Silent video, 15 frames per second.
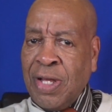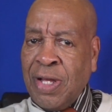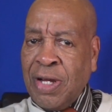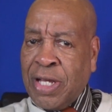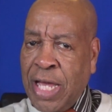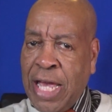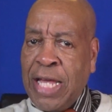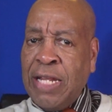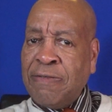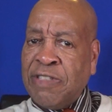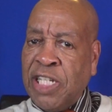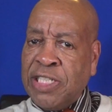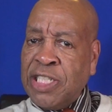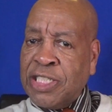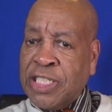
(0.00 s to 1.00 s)
Again, if
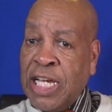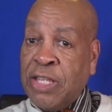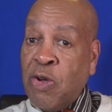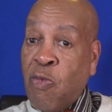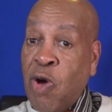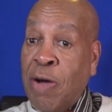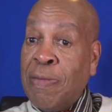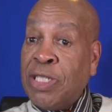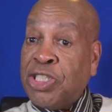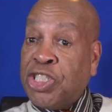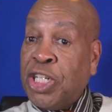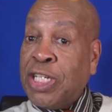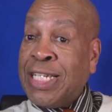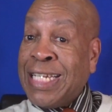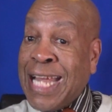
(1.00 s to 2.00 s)
Jesus said the woman
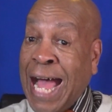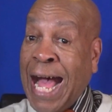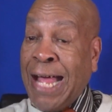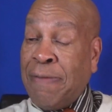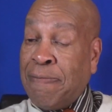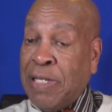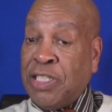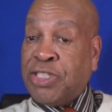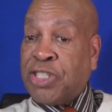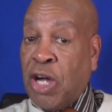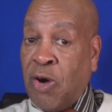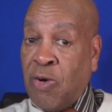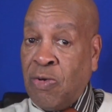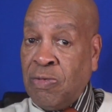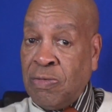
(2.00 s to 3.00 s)
should not be
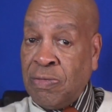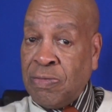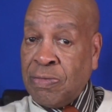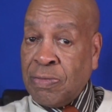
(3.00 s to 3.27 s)
stoned,